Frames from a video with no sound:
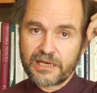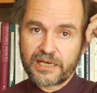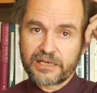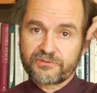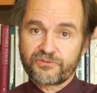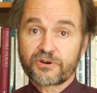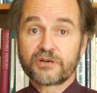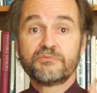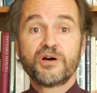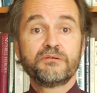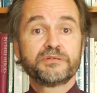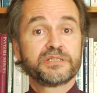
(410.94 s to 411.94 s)
and for a
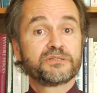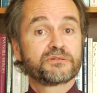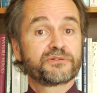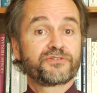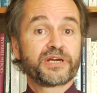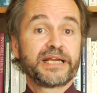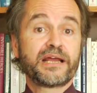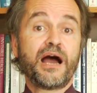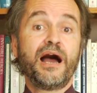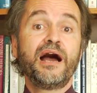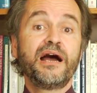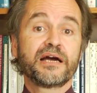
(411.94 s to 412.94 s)
moment you were afraid
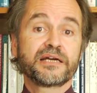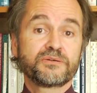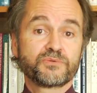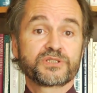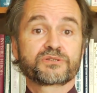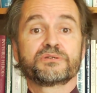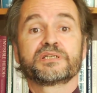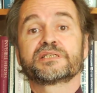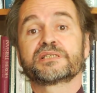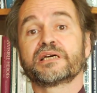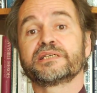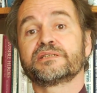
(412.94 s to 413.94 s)
I was
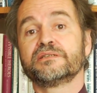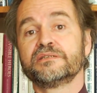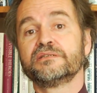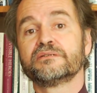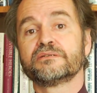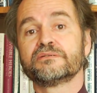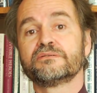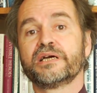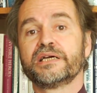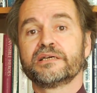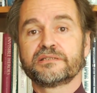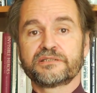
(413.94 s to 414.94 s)
criticizing you
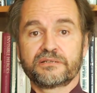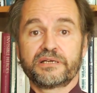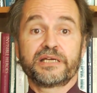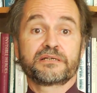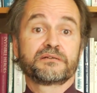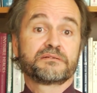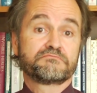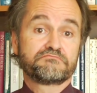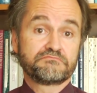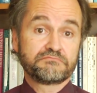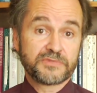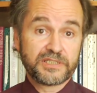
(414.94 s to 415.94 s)
and your anger.
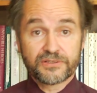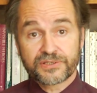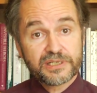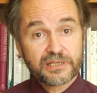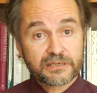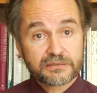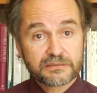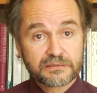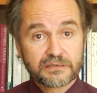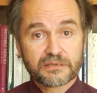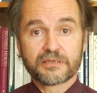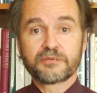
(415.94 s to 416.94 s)
Do you see that?
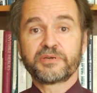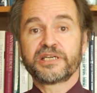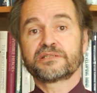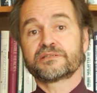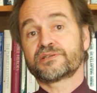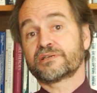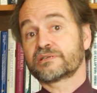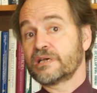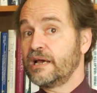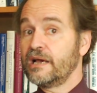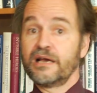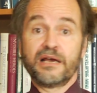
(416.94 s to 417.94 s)
The patient says,
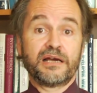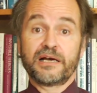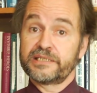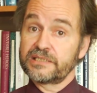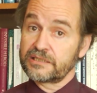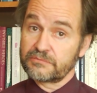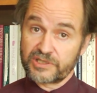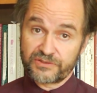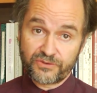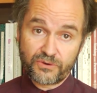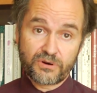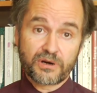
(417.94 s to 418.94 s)
I didn't
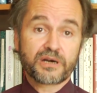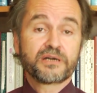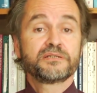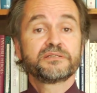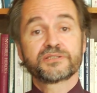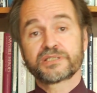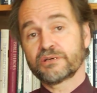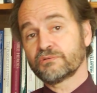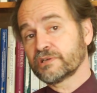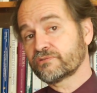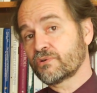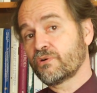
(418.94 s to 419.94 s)
before. And you say, well,
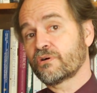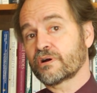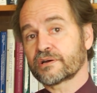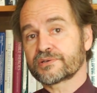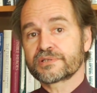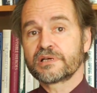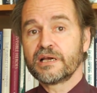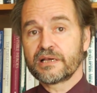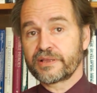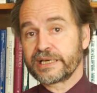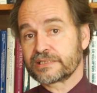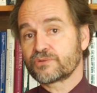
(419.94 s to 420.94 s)
of course.
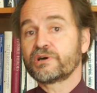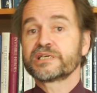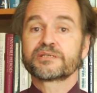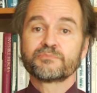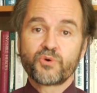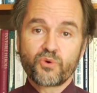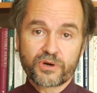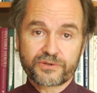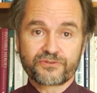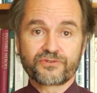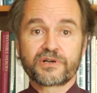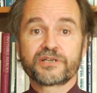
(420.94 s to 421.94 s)
That's why it's important
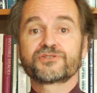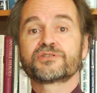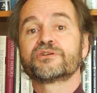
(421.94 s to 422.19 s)
for us to